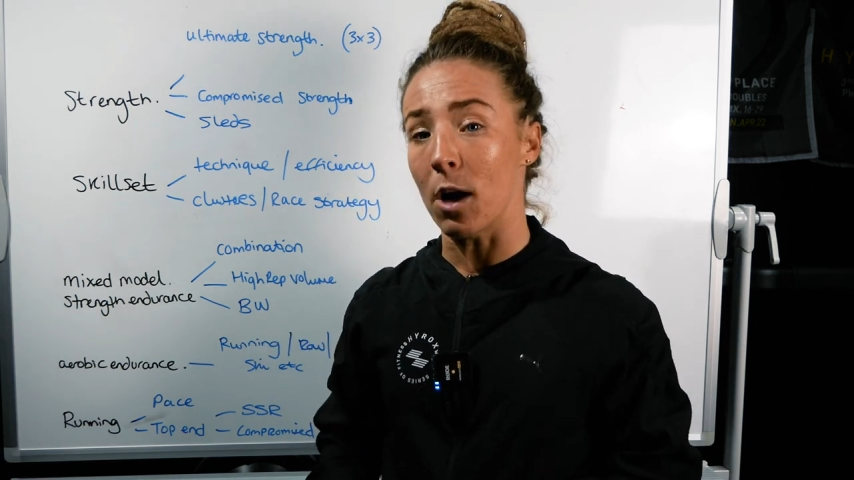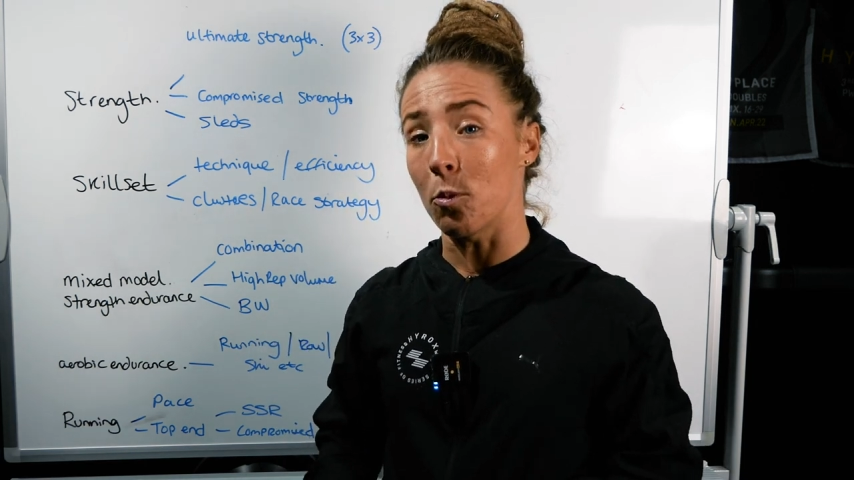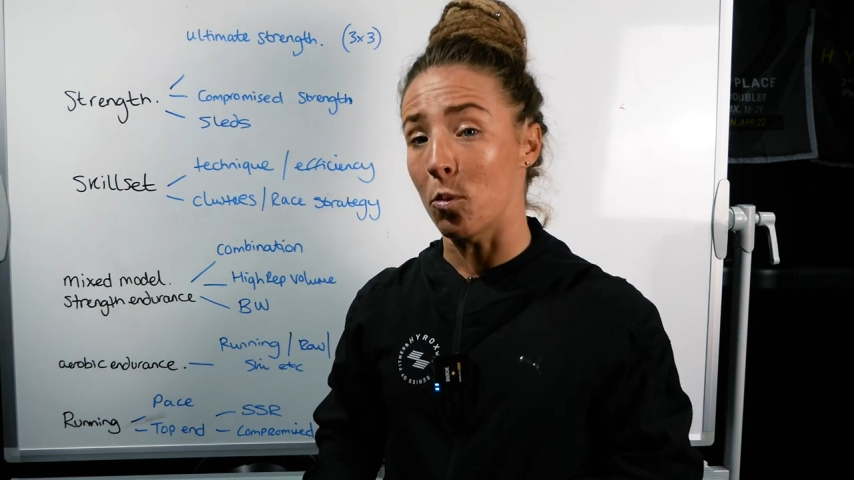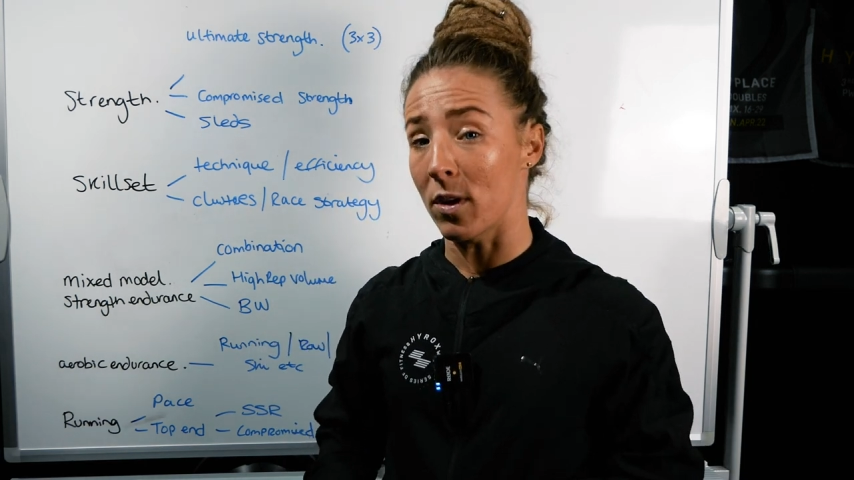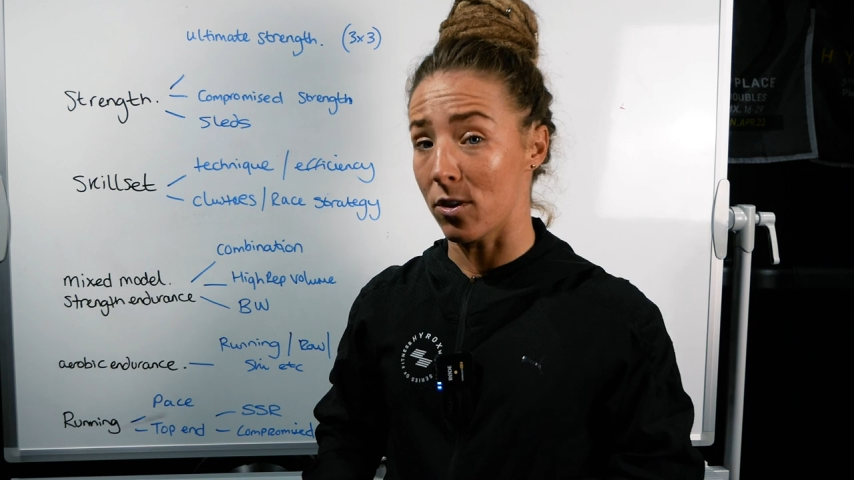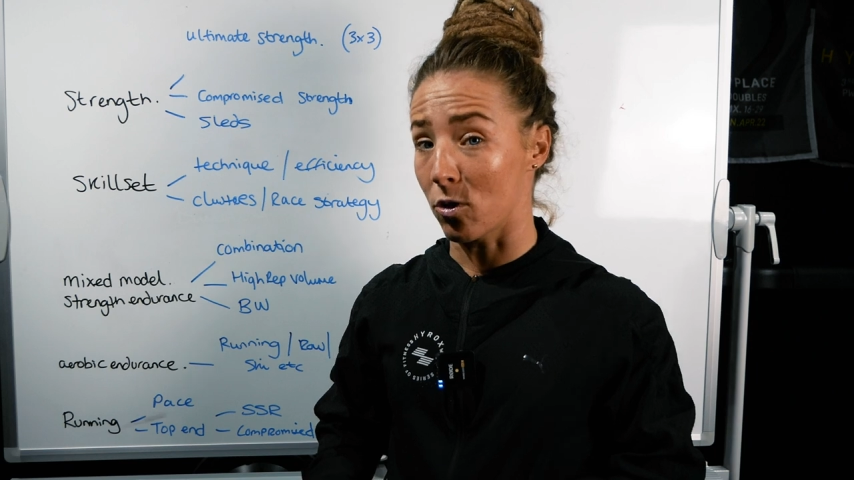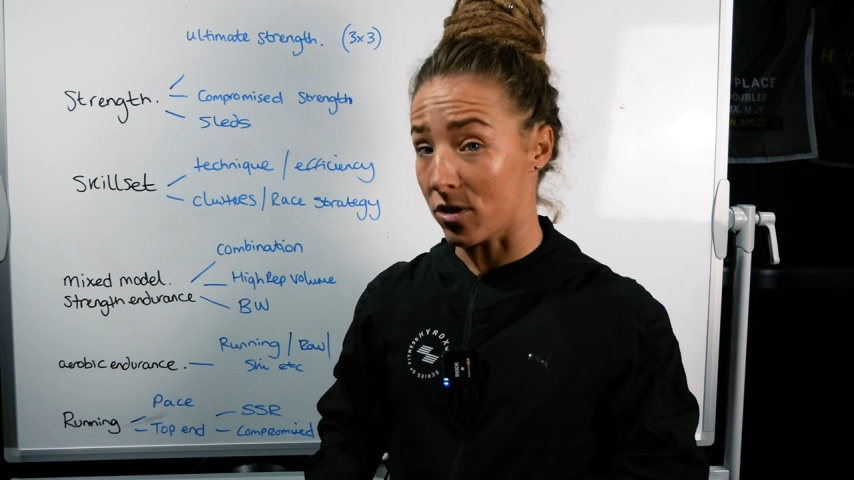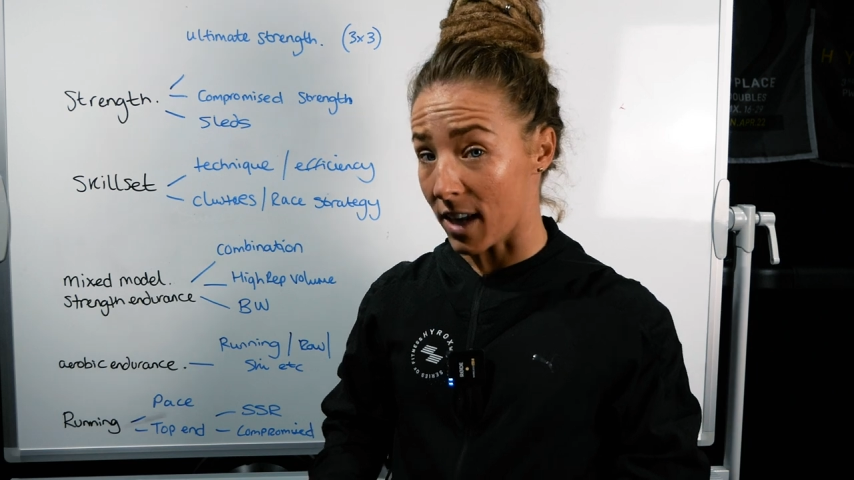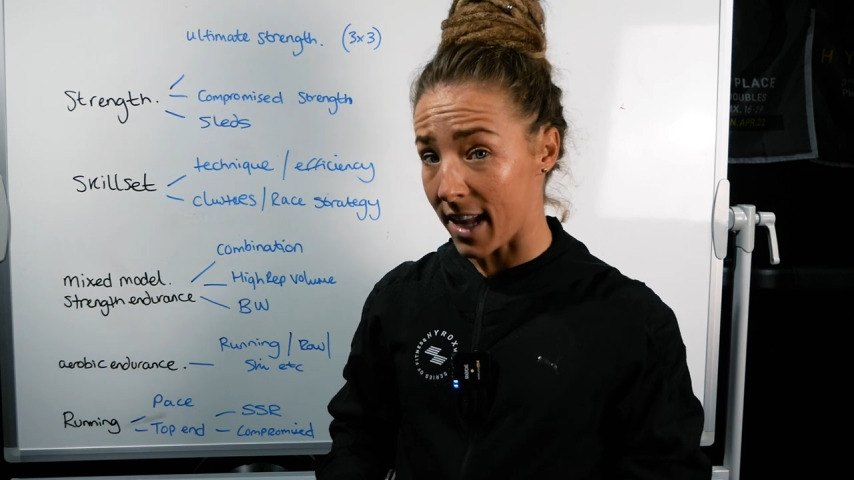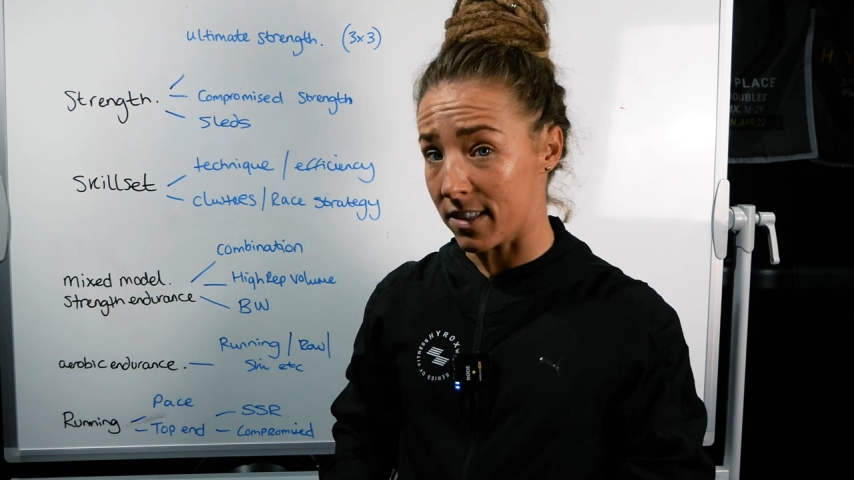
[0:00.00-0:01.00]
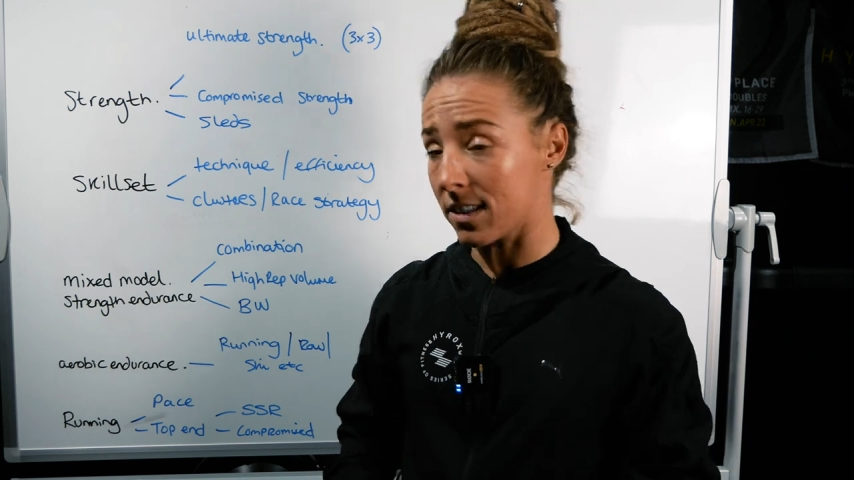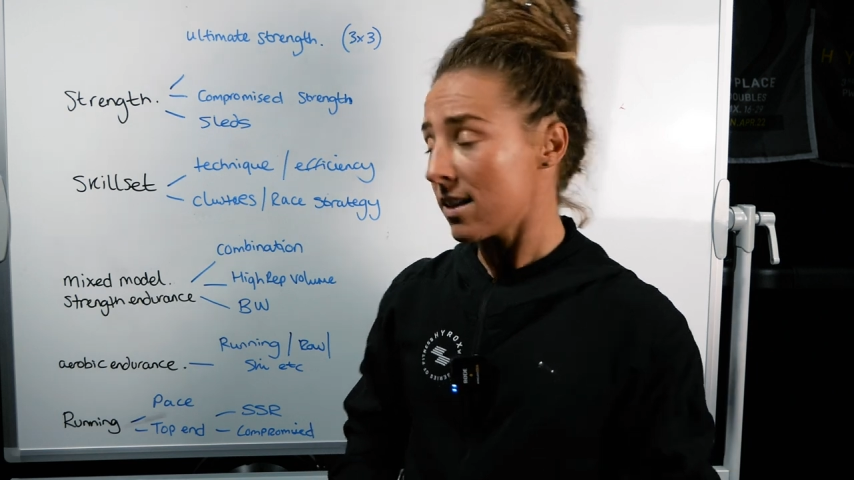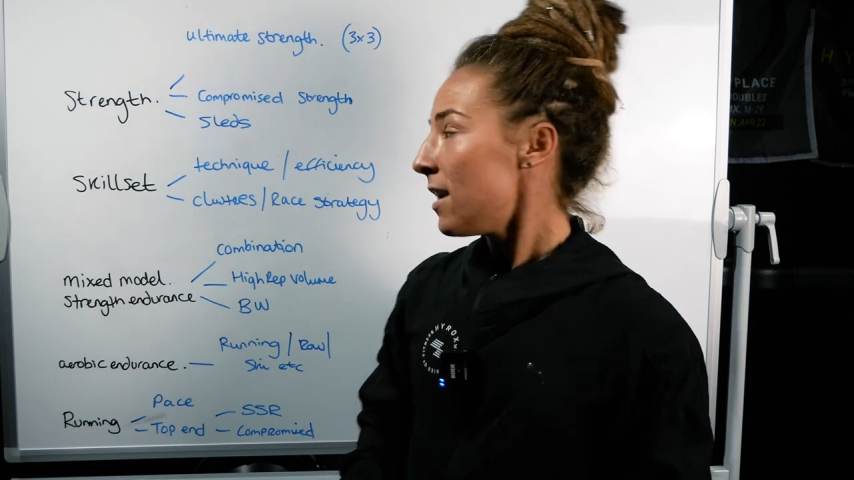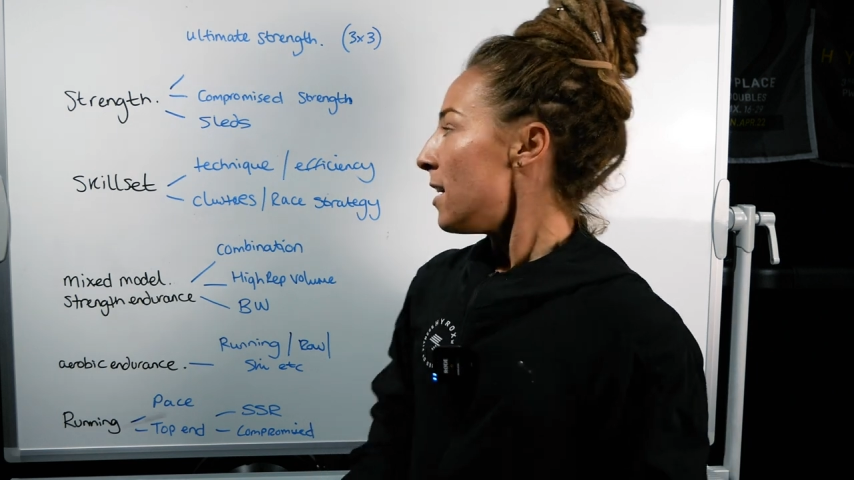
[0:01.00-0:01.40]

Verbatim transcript: help with your sleds.